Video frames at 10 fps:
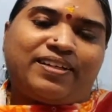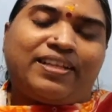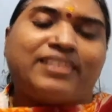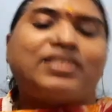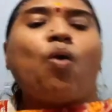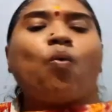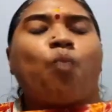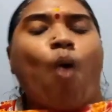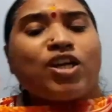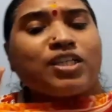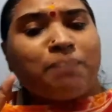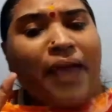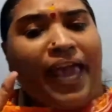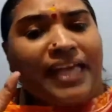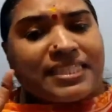So what
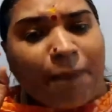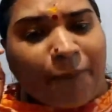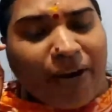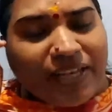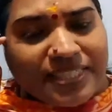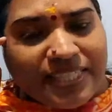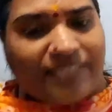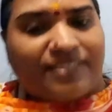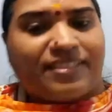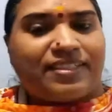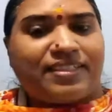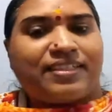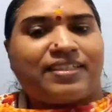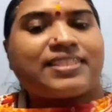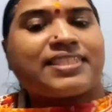makes a person
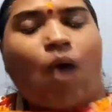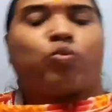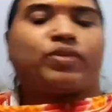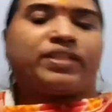sound?